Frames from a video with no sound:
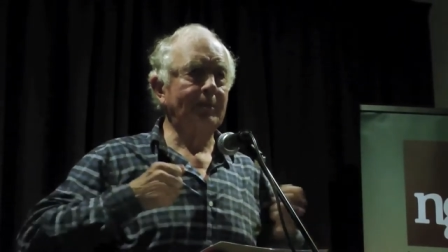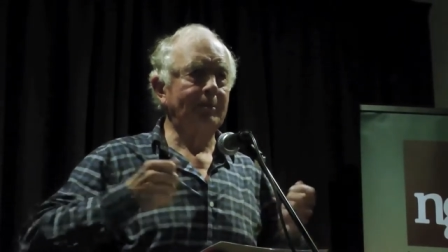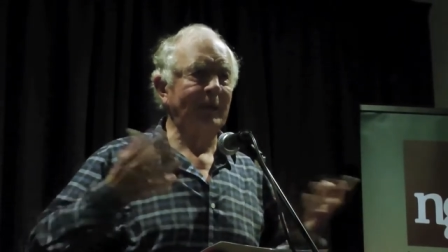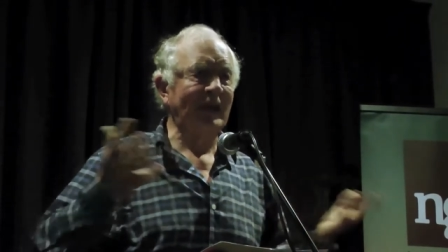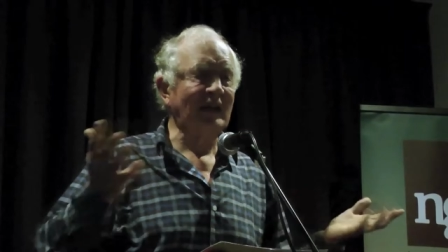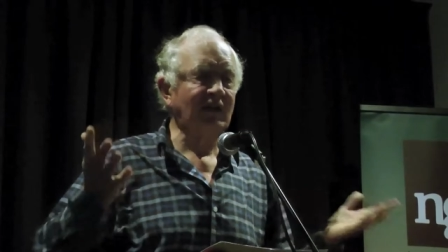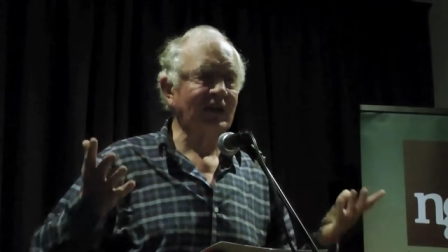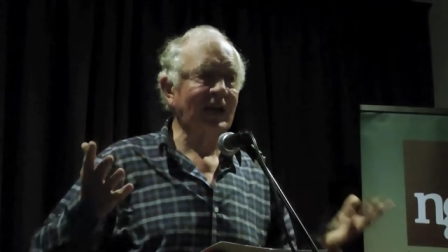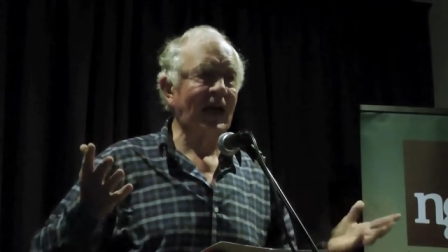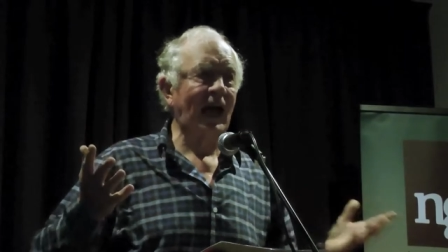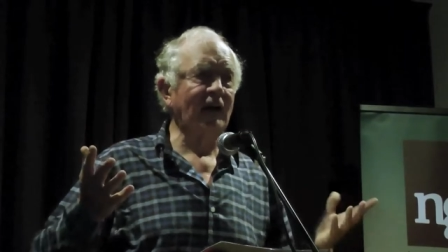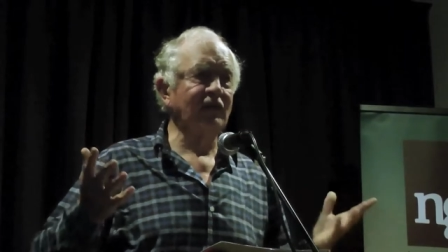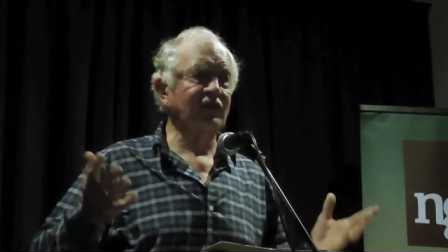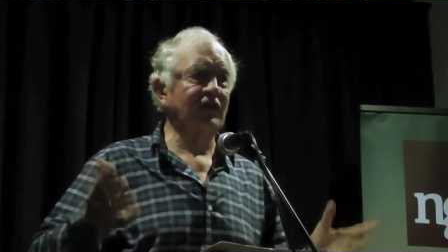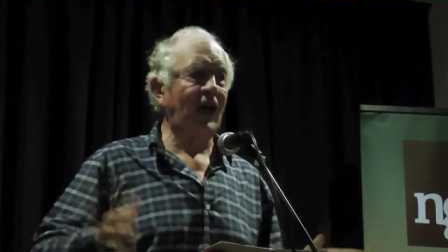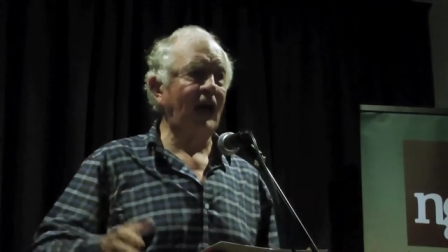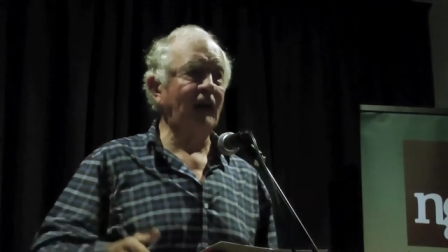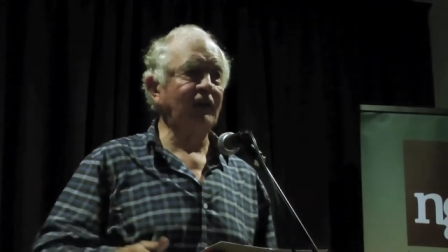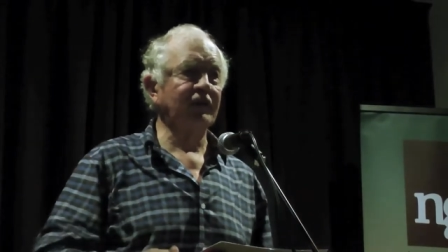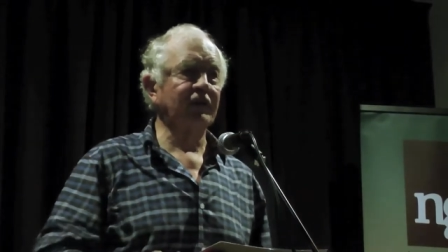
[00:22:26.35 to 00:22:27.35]
beating our
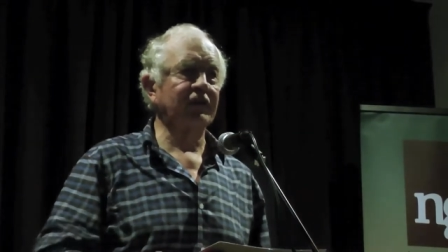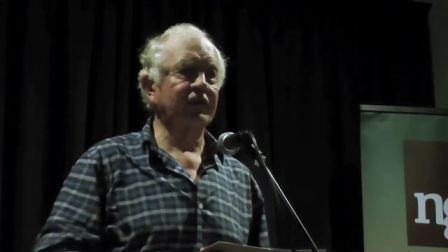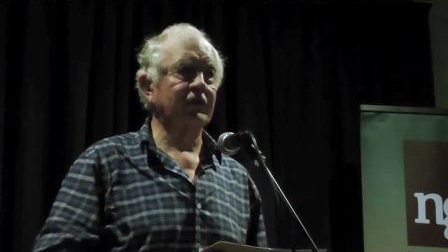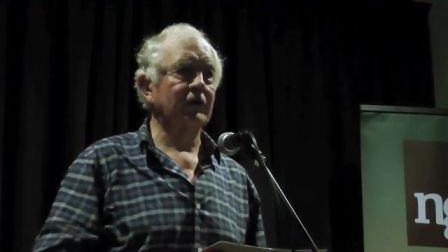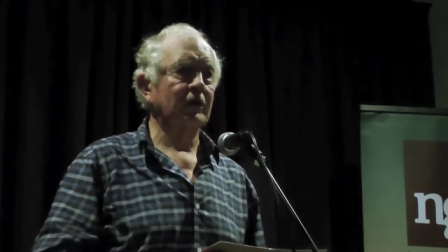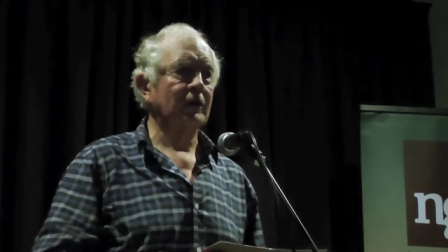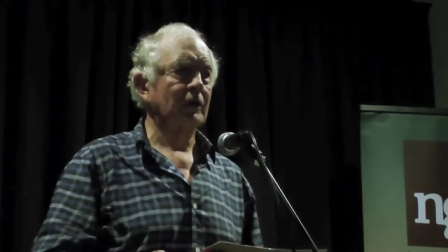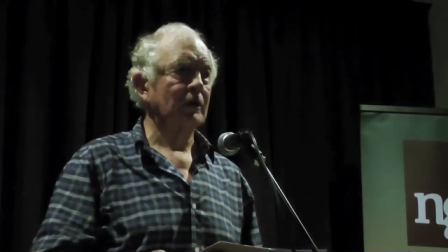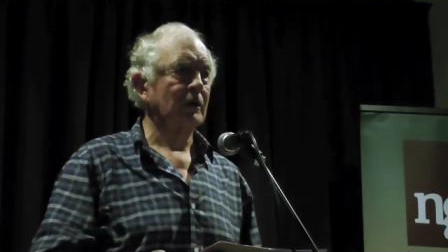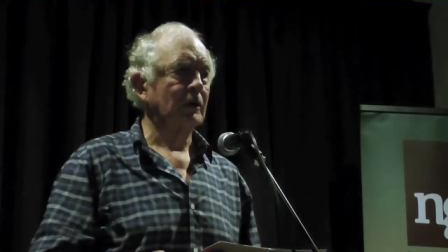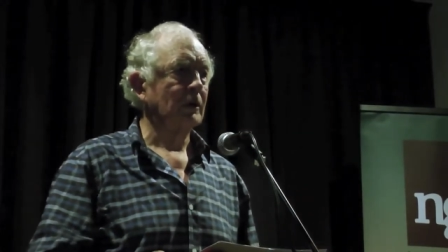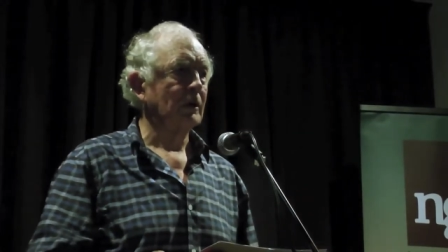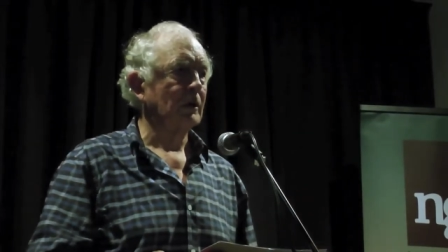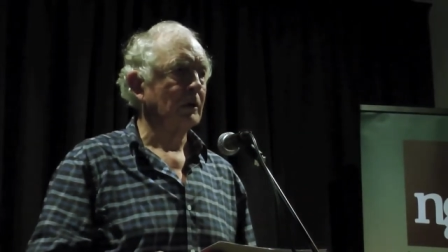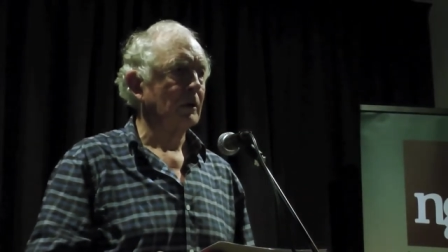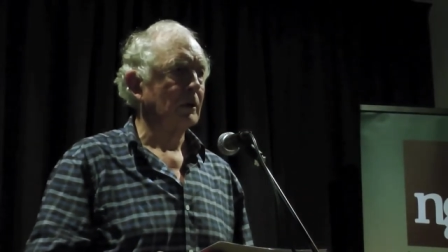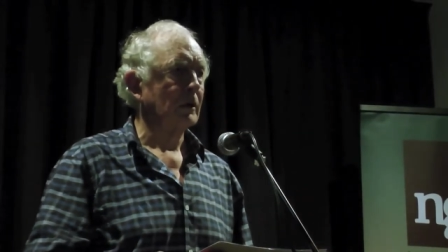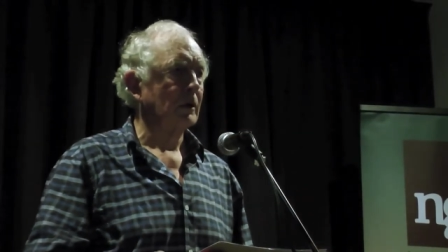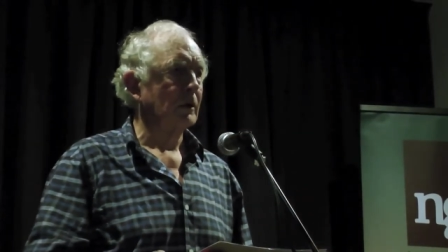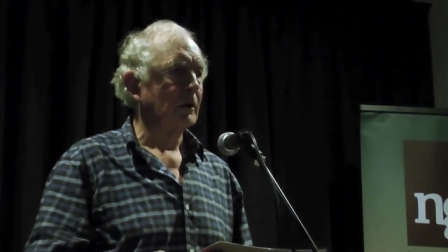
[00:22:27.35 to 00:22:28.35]
chests.
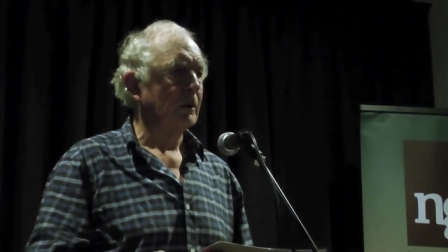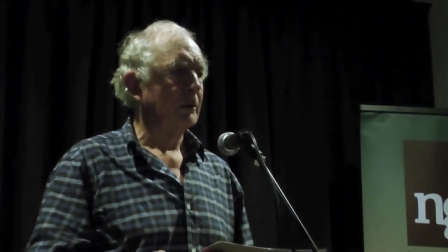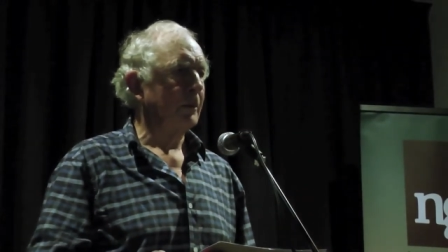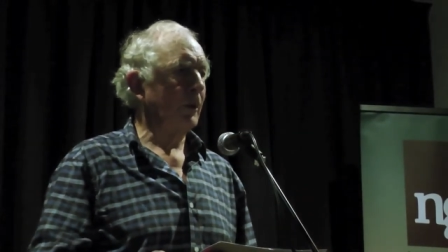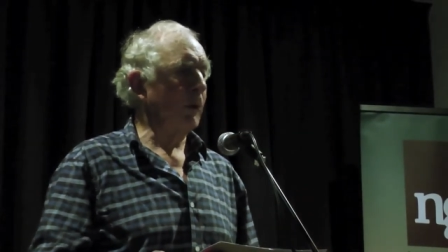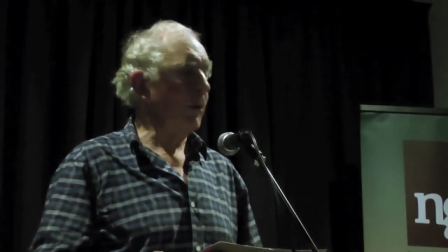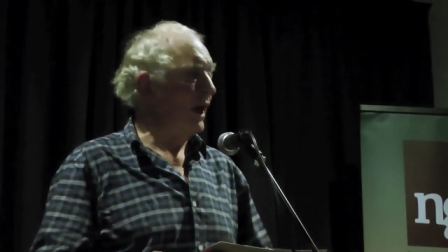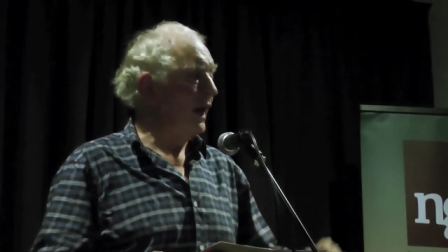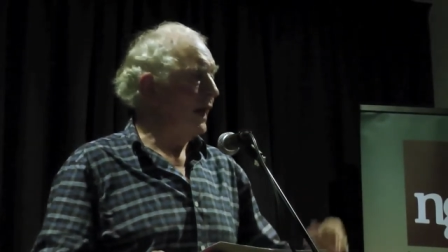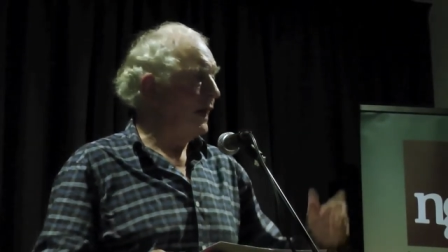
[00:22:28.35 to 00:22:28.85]
But when